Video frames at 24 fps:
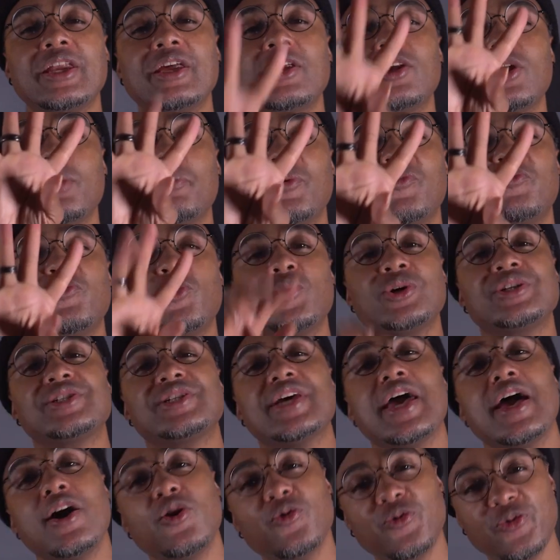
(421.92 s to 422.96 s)
in at number four,
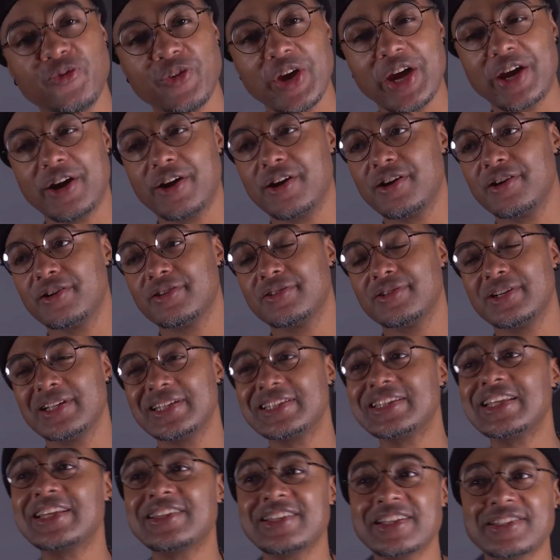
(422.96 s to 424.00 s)
Telfar. I
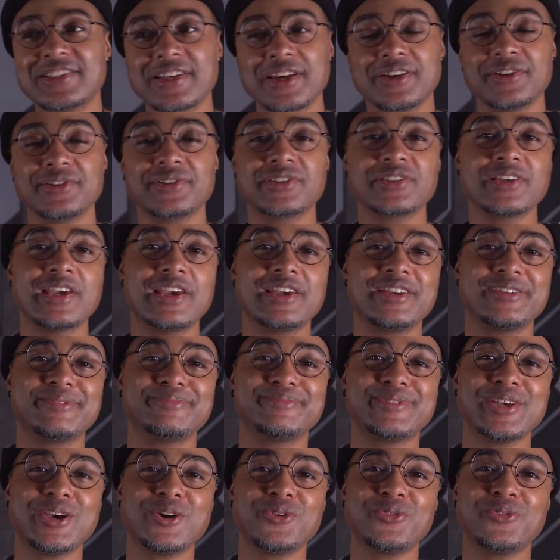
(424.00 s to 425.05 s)
think that's how you say it.
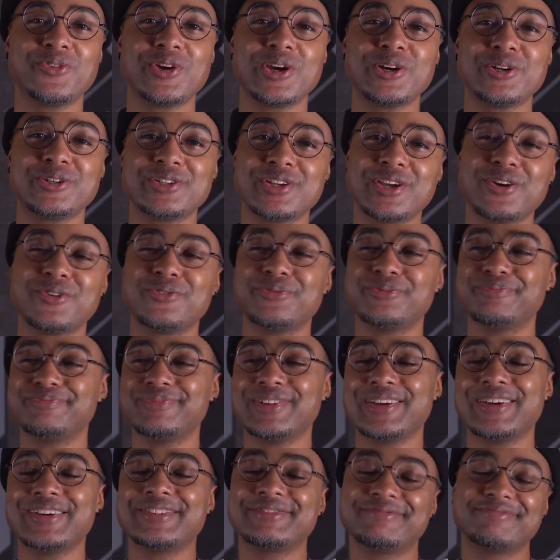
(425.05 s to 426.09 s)
Telfar, yeah,
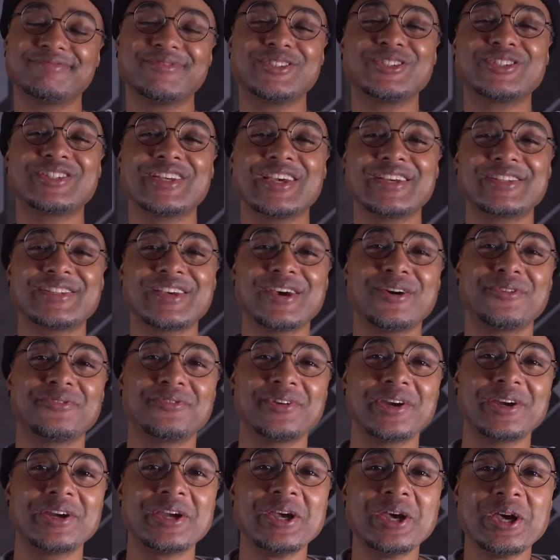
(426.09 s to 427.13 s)
we'll say
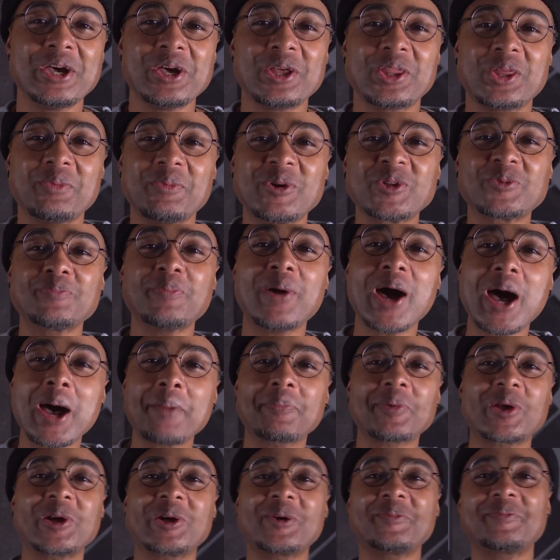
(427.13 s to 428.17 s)
Telfar. The most
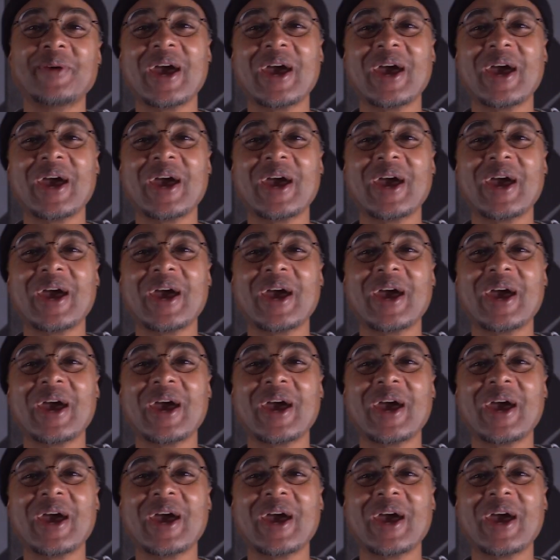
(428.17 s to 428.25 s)
popular